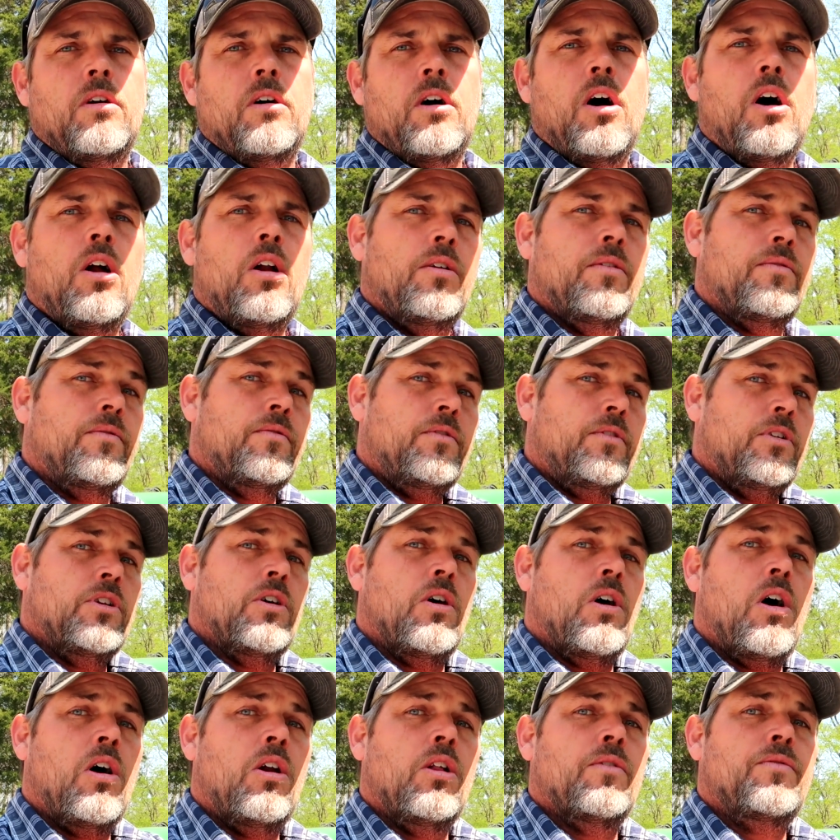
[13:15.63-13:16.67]

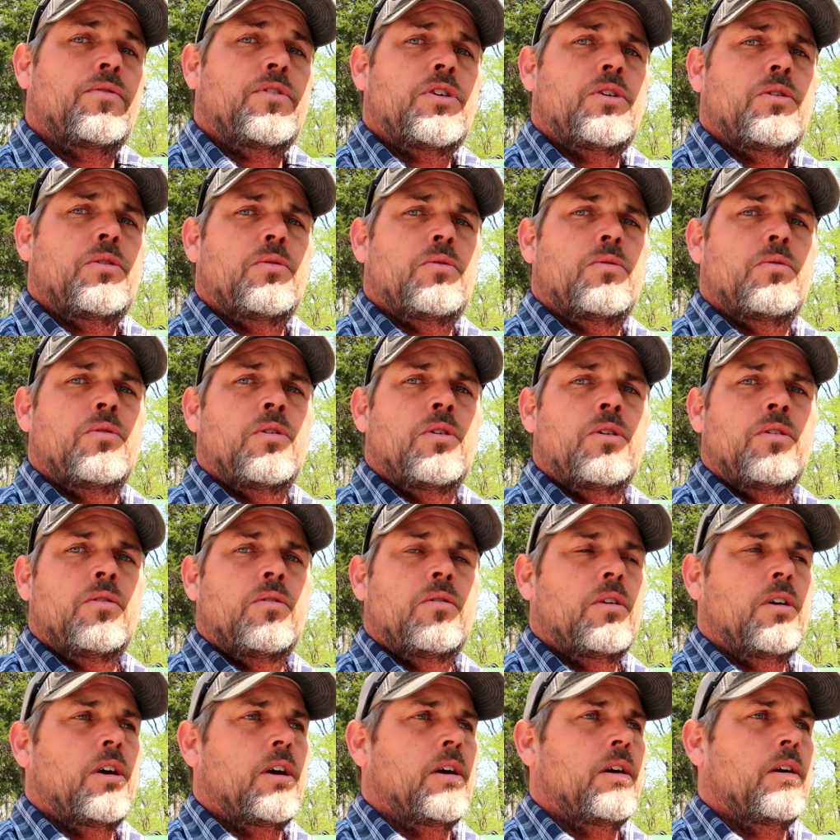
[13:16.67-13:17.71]
all of you
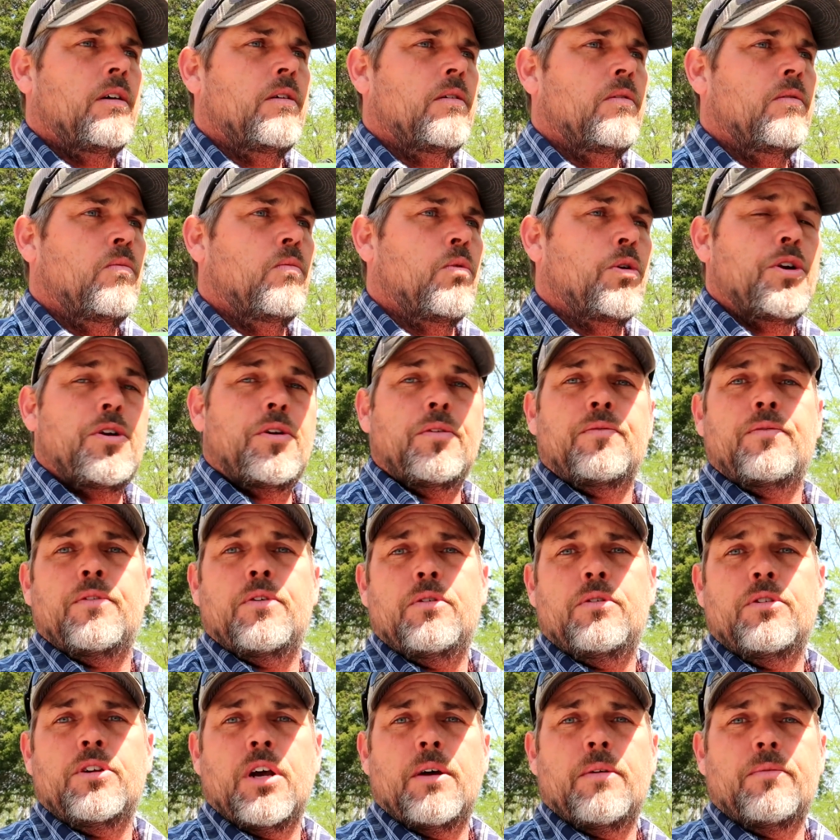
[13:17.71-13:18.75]
where your
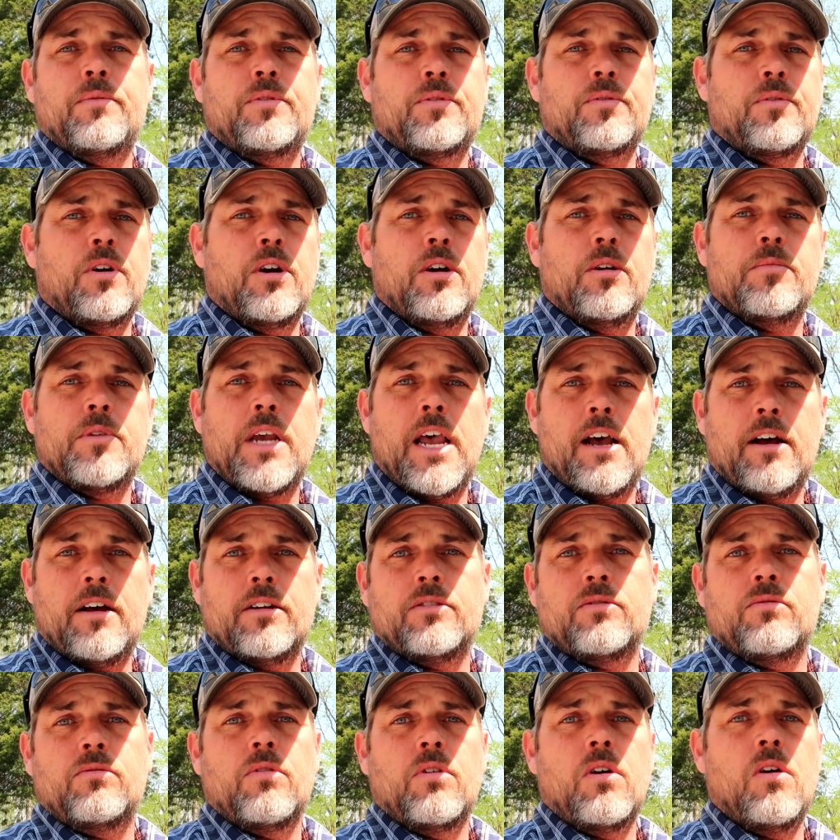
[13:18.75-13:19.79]
food comes from, how
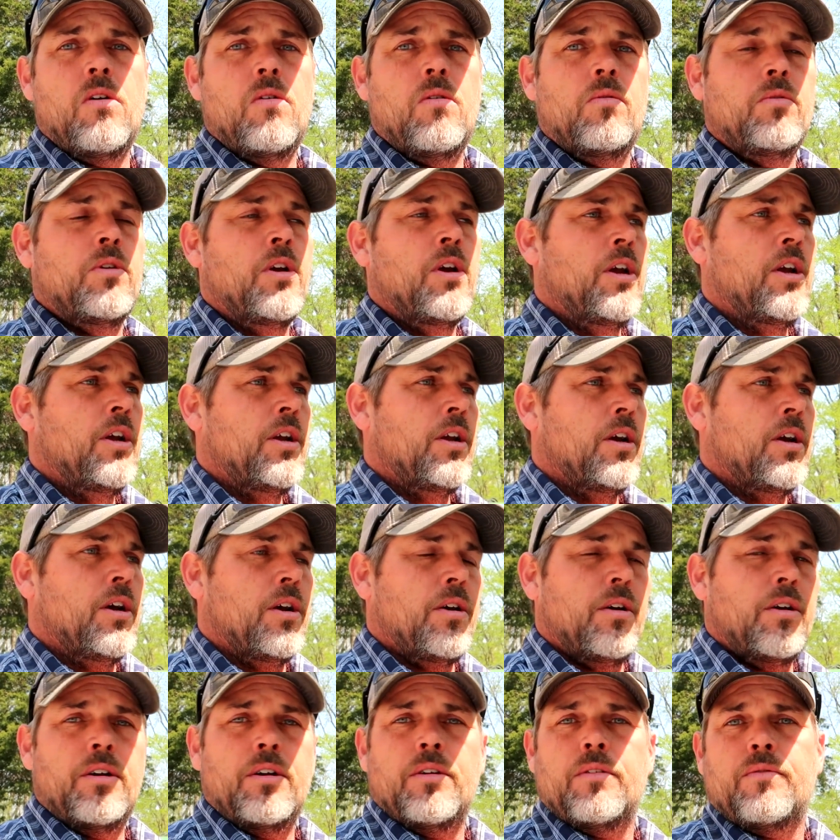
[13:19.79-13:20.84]
it's grown
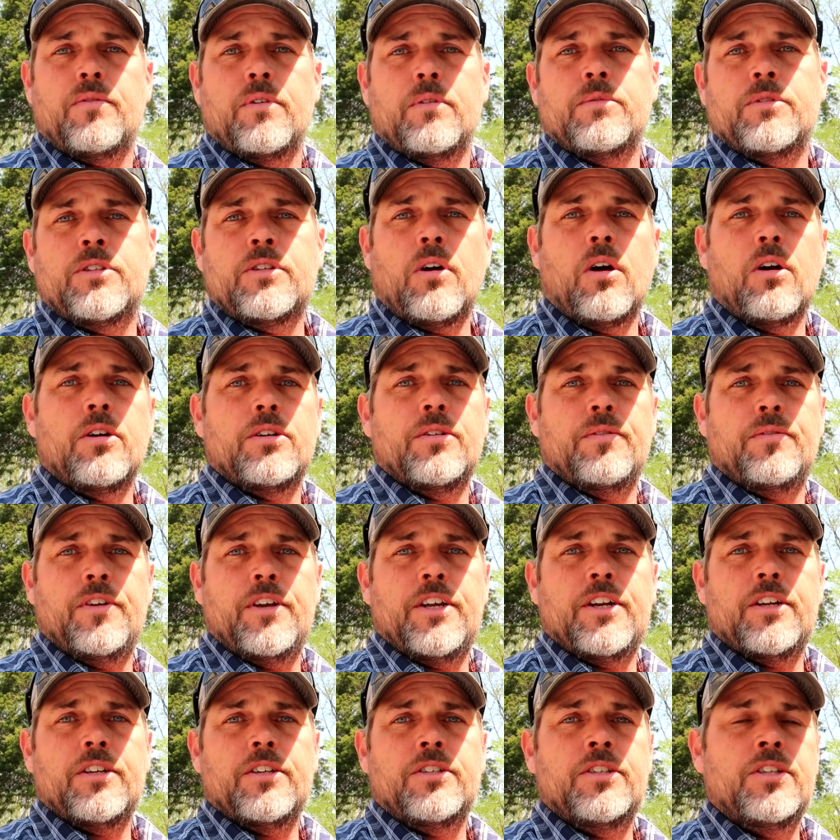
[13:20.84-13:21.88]
from start to
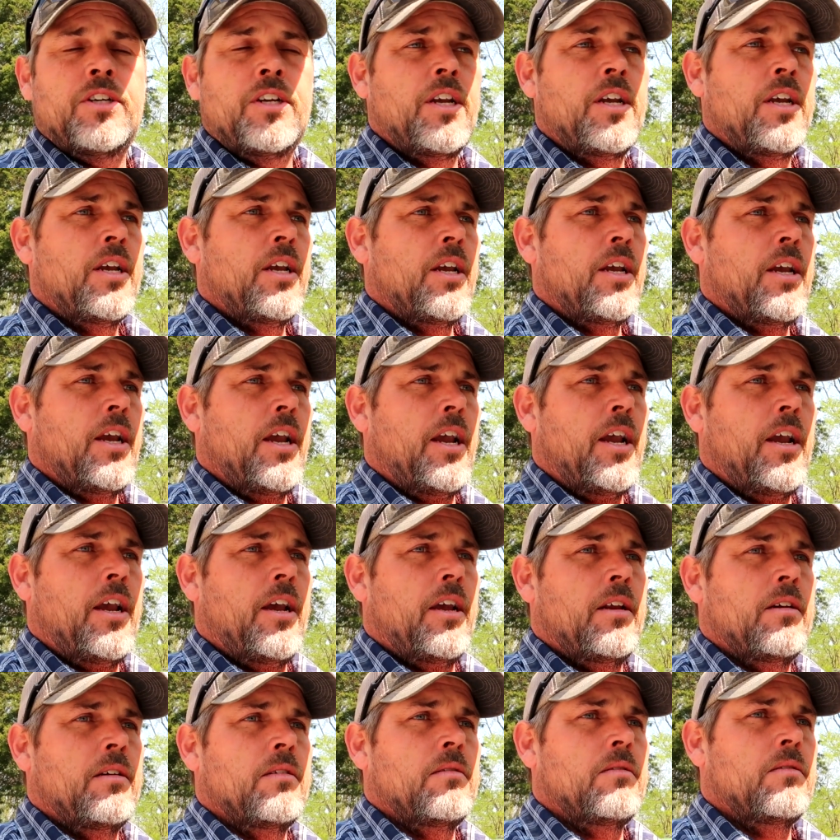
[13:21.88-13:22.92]
finish.
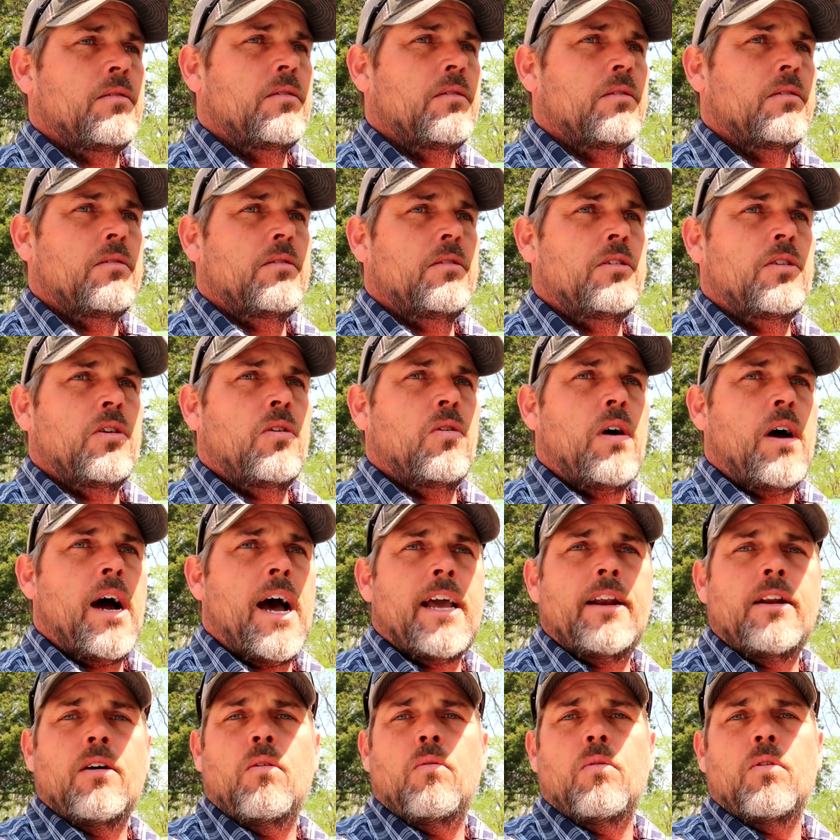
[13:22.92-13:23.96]
And, you know,
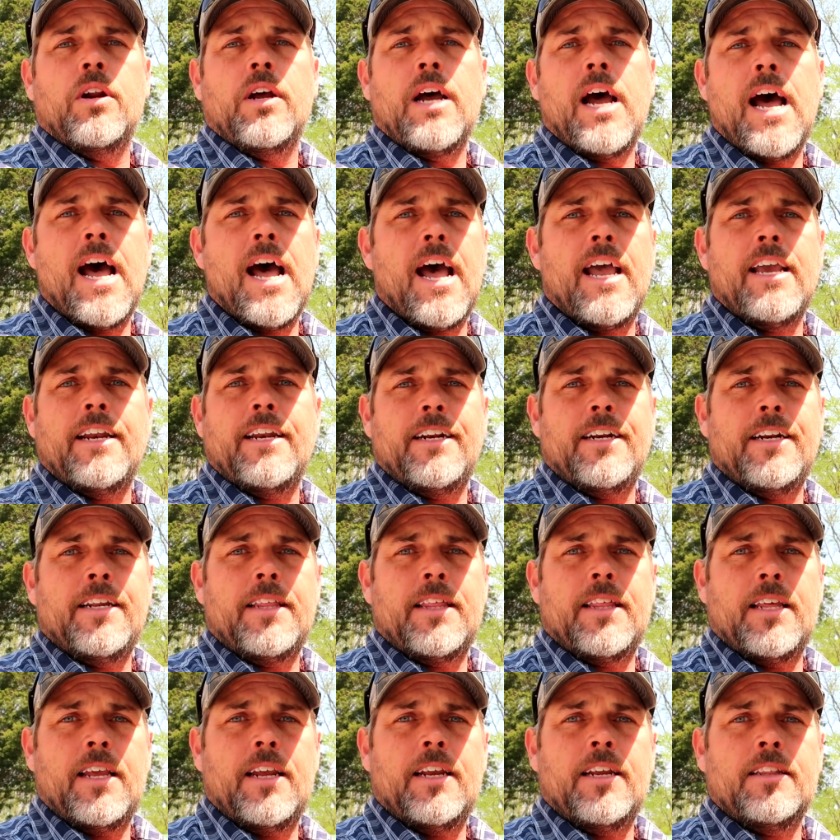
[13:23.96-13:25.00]
I don't want to hide
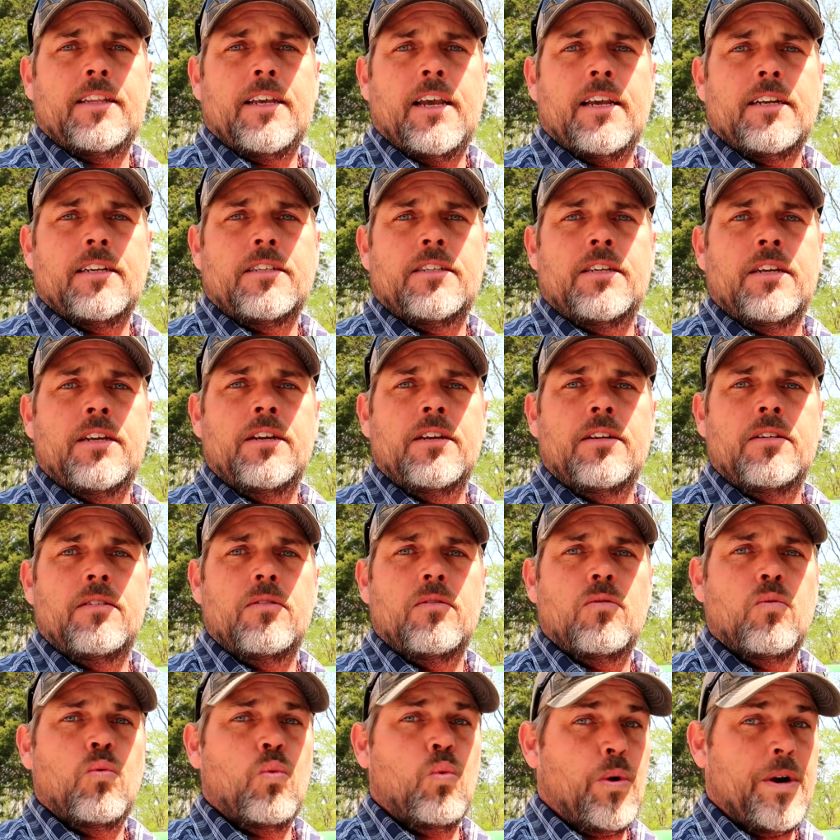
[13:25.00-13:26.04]
anything that
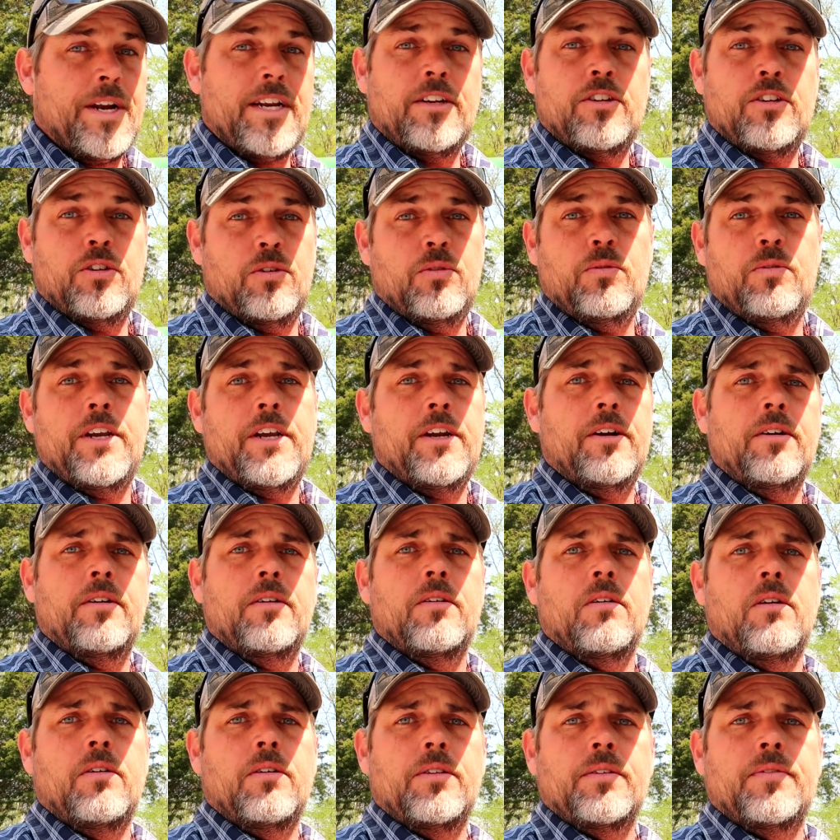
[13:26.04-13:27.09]
we do
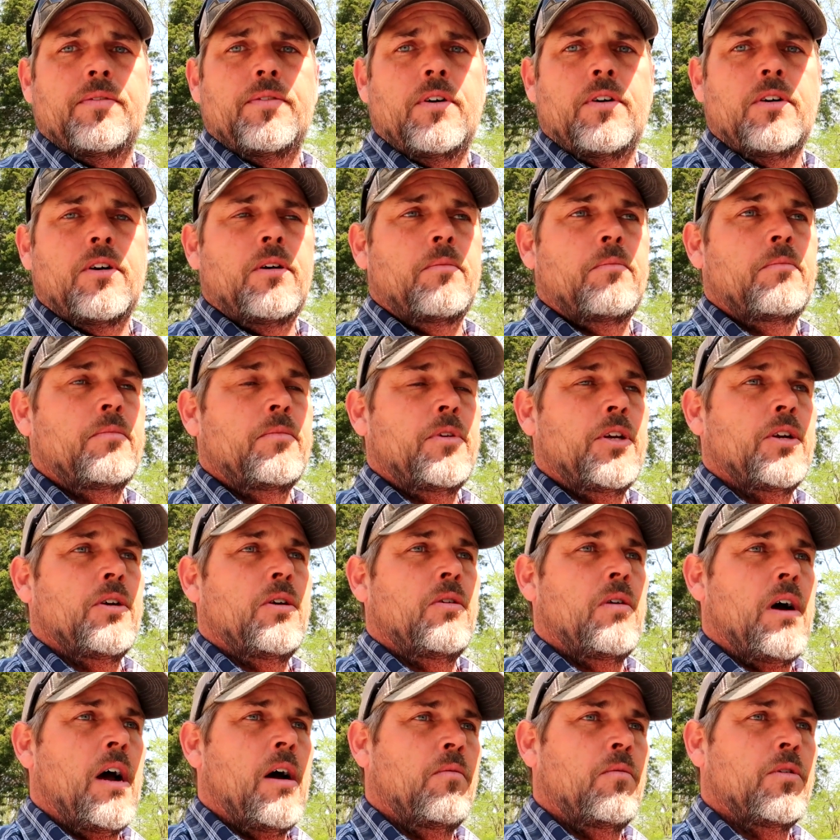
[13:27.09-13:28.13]
here on the farm. You
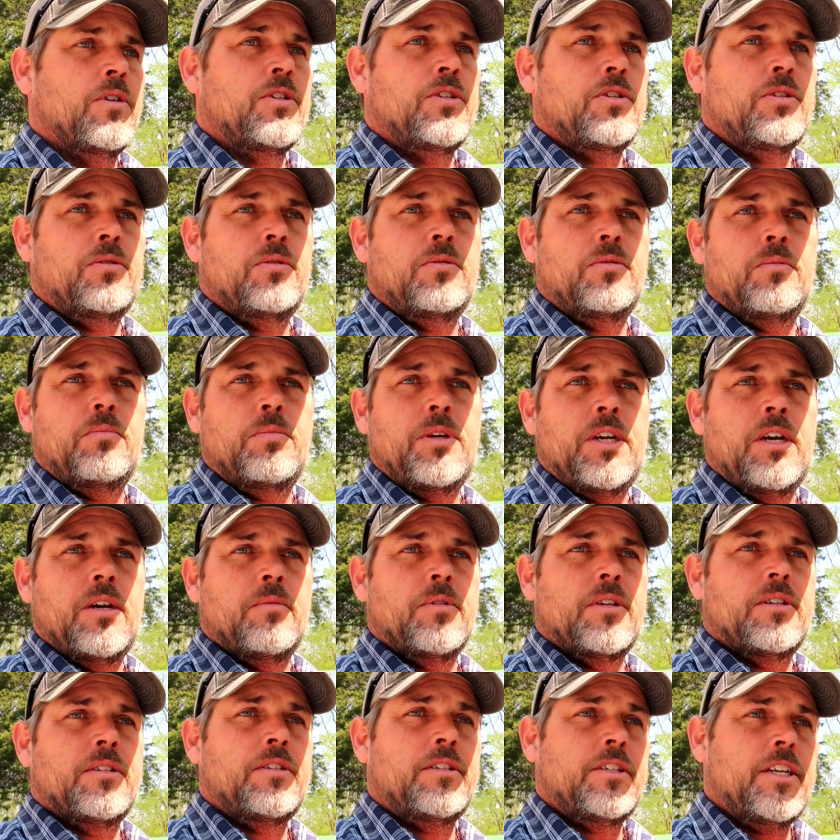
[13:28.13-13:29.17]
know, I want you to be
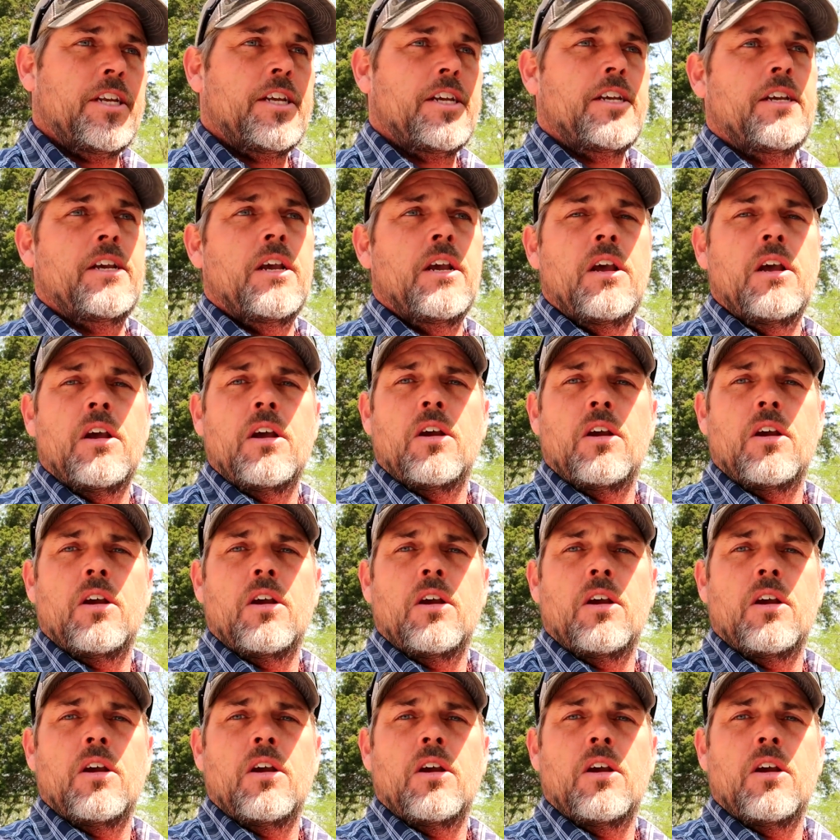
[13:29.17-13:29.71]
able to see